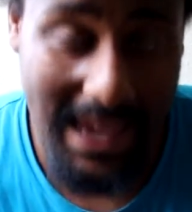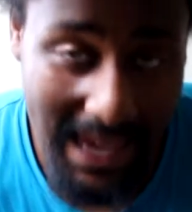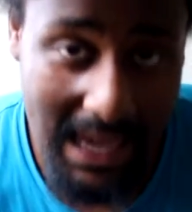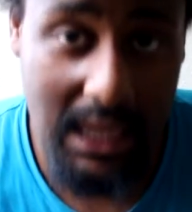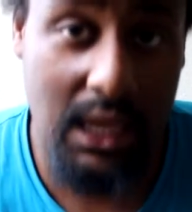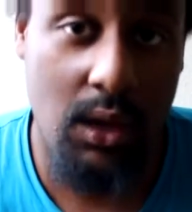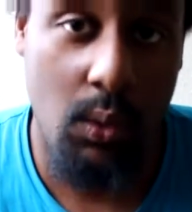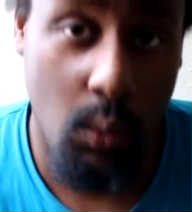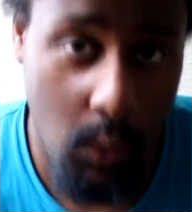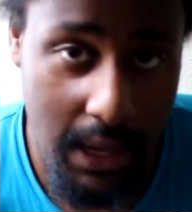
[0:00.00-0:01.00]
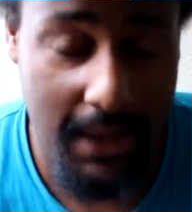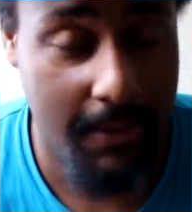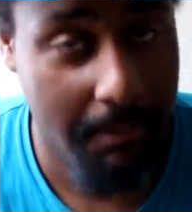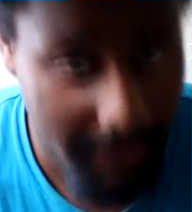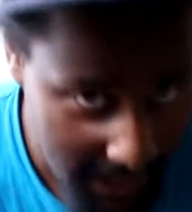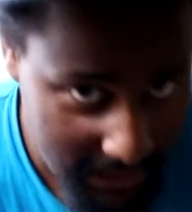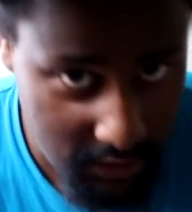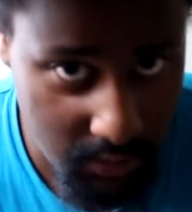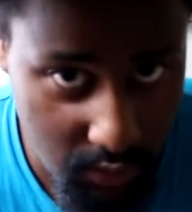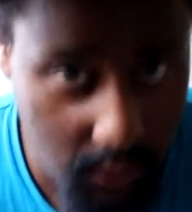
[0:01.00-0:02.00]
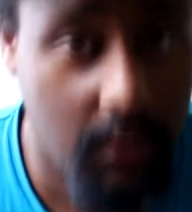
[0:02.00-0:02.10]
any way possible,